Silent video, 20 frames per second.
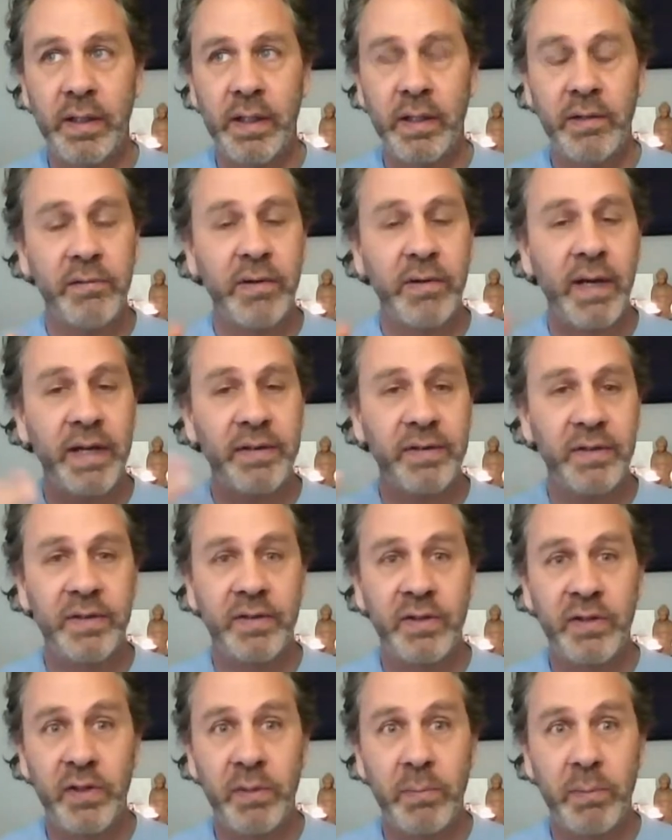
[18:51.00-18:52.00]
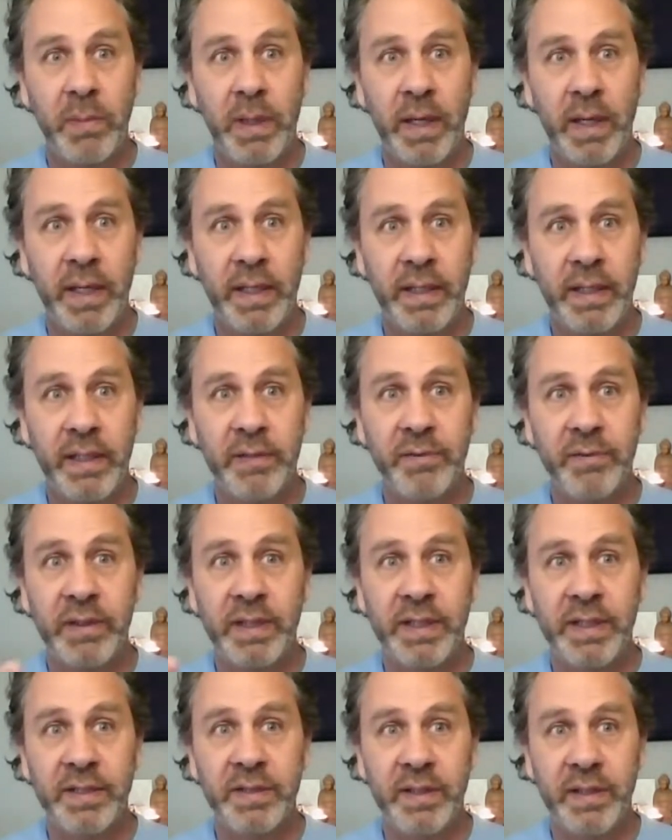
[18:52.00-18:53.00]
arises in your mind in
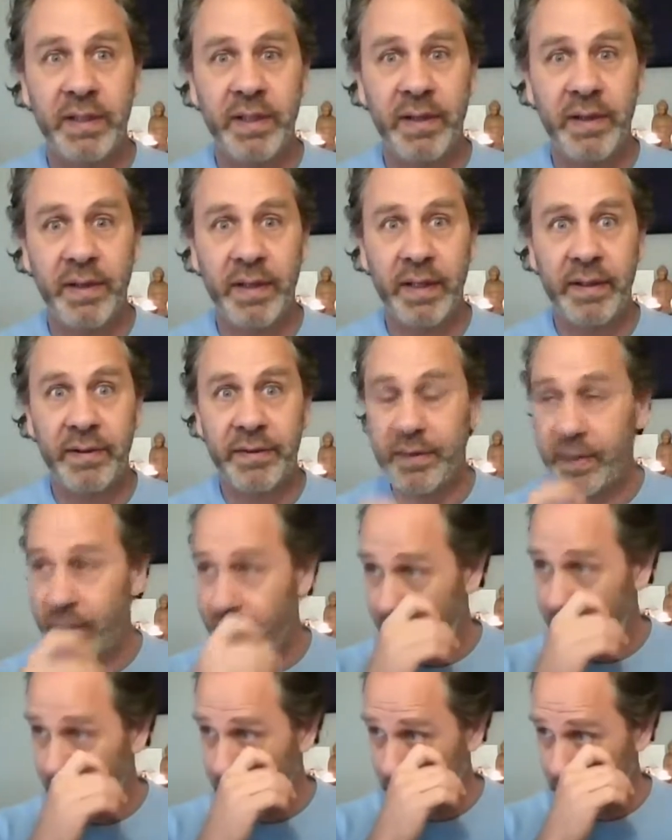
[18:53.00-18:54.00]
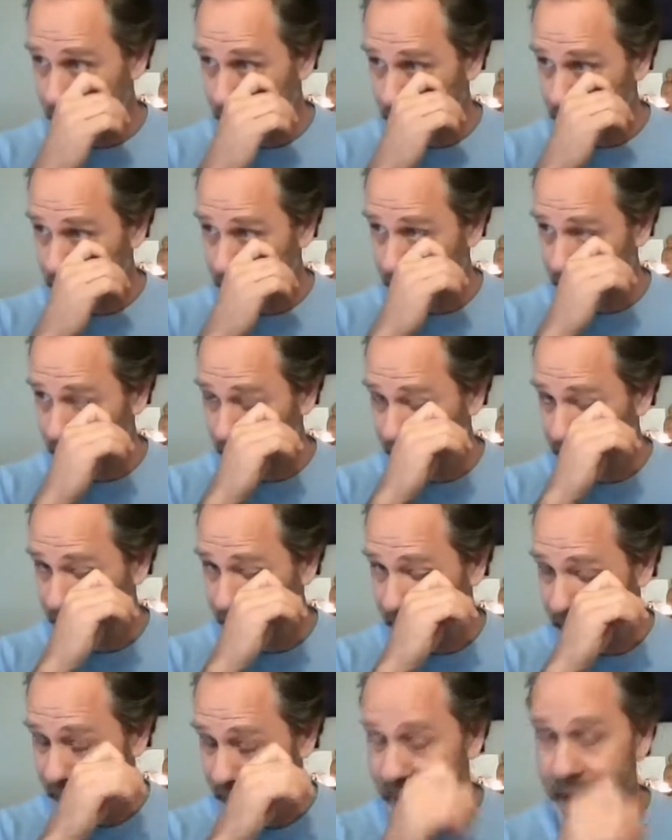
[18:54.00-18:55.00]
relation to things that you think
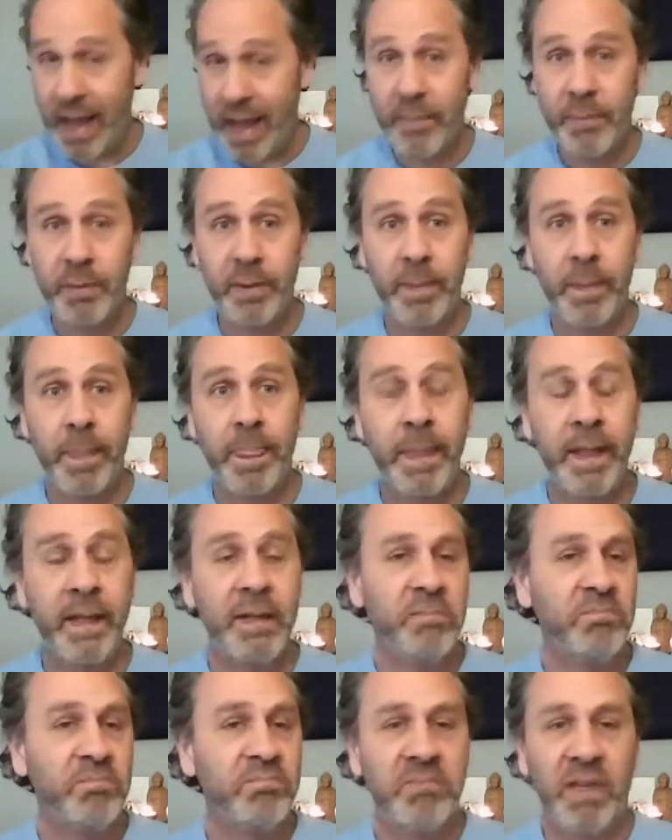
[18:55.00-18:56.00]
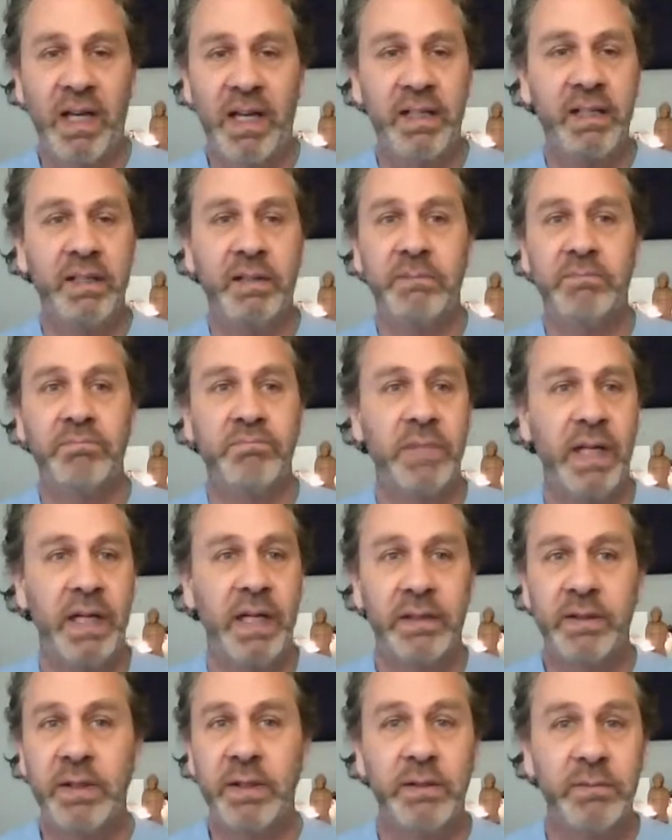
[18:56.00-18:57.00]
are going to happen. I
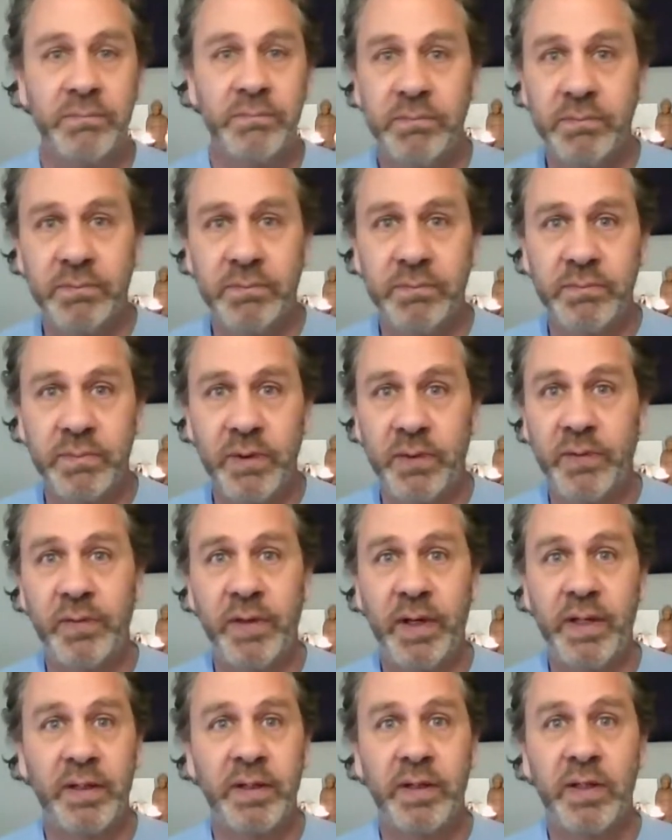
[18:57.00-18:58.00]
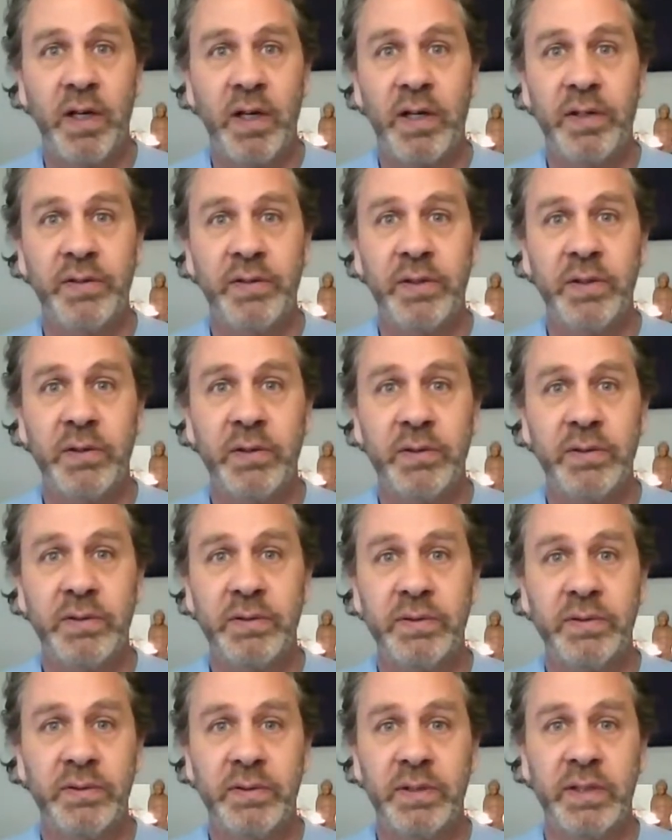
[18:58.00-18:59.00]
don't know, a friend calls you
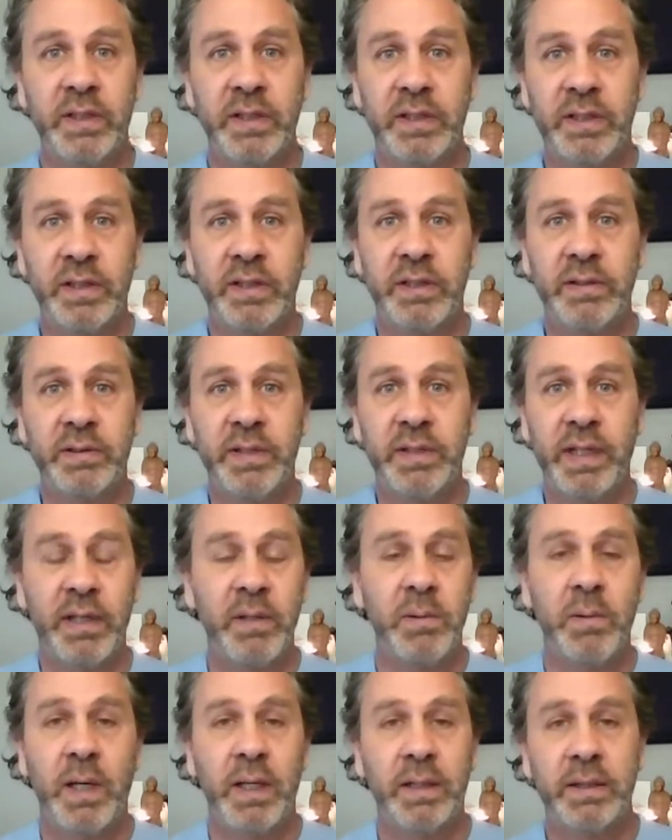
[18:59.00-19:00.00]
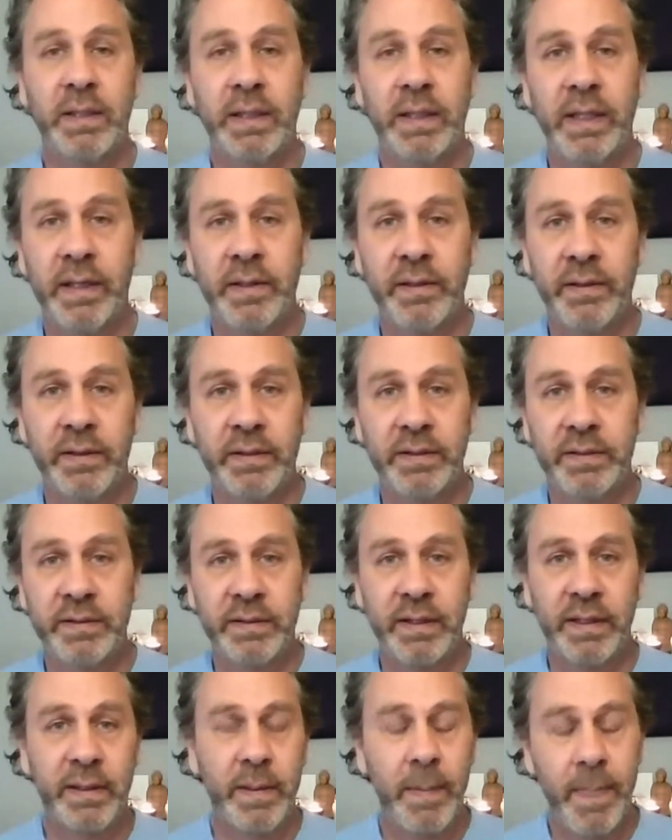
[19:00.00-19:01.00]
and you're going to go take a walk together.
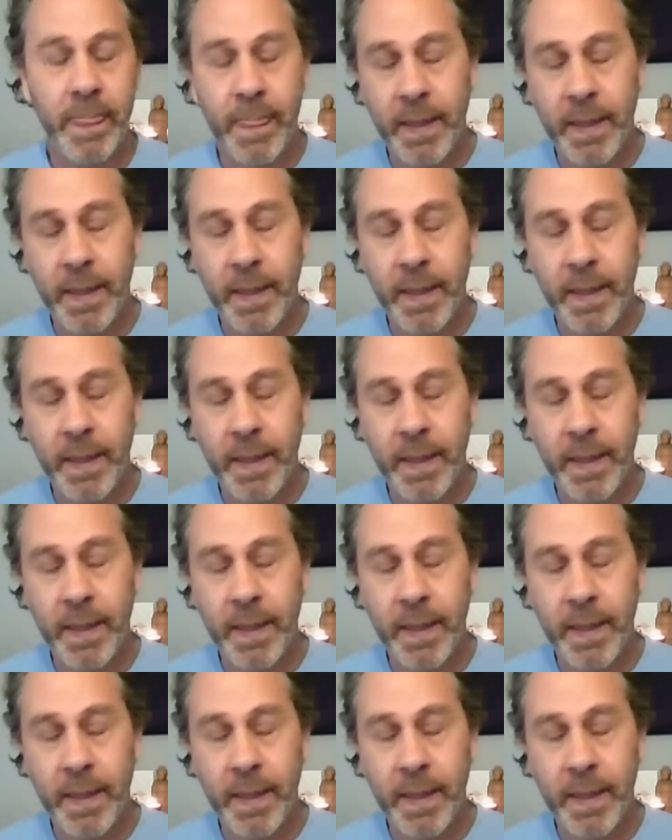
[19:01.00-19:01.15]
It's like,